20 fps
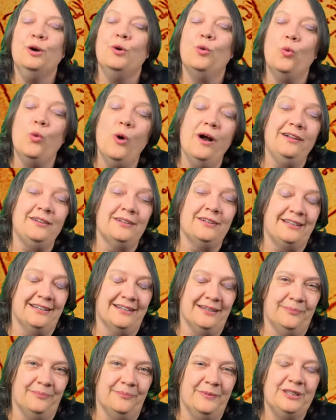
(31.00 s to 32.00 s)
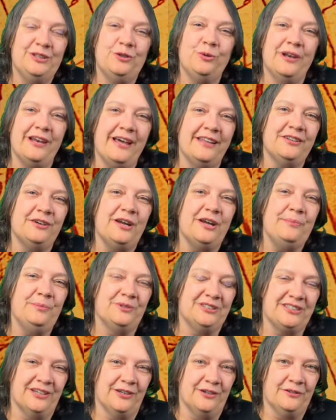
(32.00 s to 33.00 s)
Welcome to another
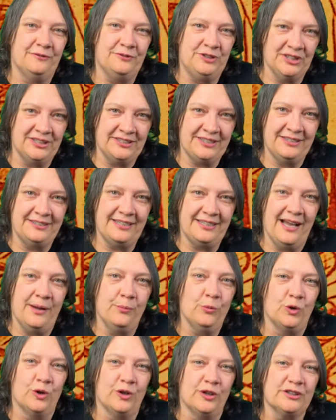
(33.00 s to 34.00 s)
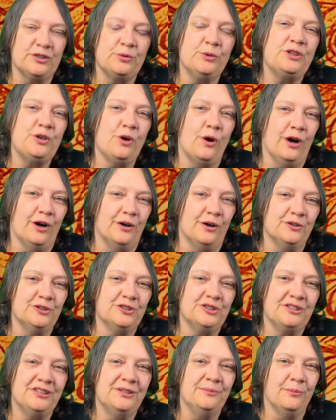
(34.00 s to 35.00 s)
episode of Just In Time Worlds with your
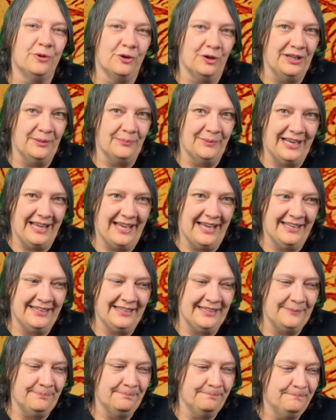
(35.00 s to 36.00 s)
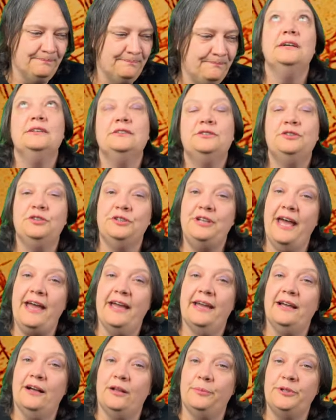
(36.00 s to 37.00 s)
host, Marie Mullaney.
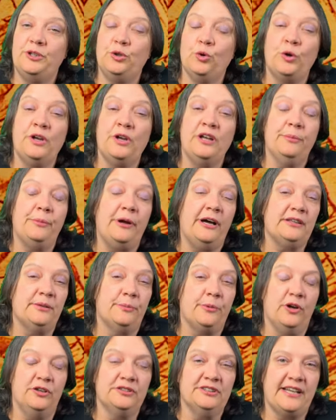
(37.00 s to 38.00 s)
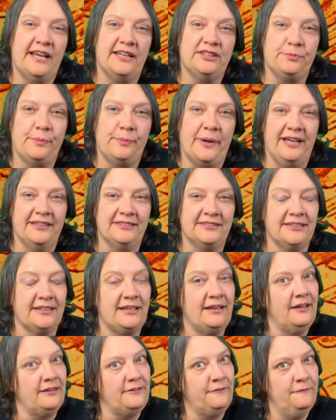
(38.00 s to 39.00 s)
Today, I'll be talking about the Bronze Age
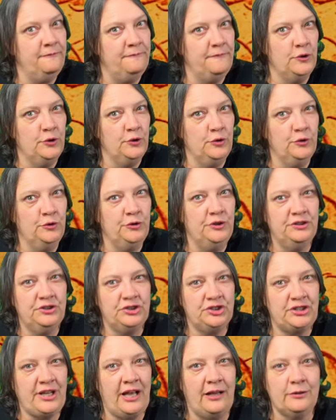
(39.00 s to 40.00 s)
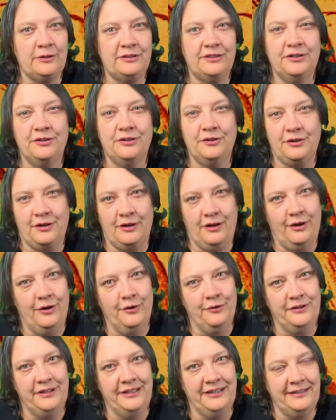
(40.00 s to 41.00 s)
basic, like food, shelter,
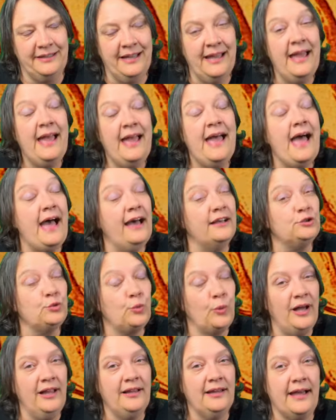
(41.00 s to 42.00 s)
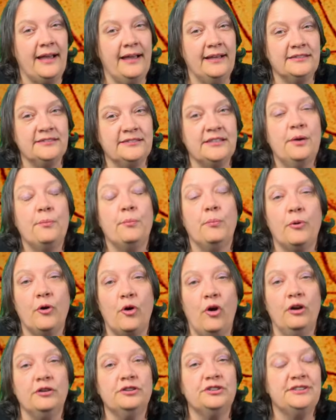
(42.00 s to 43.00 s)
clothing, as well as
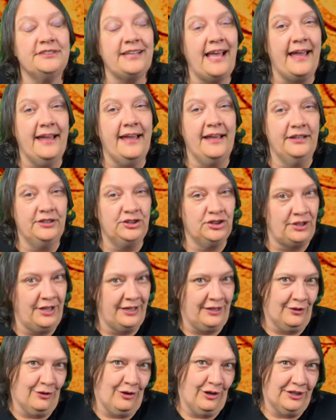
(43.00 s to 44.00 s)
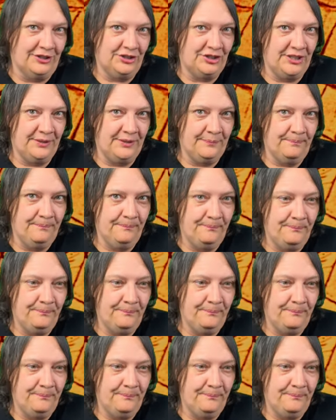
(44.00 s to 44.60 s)
Bronze Age technology.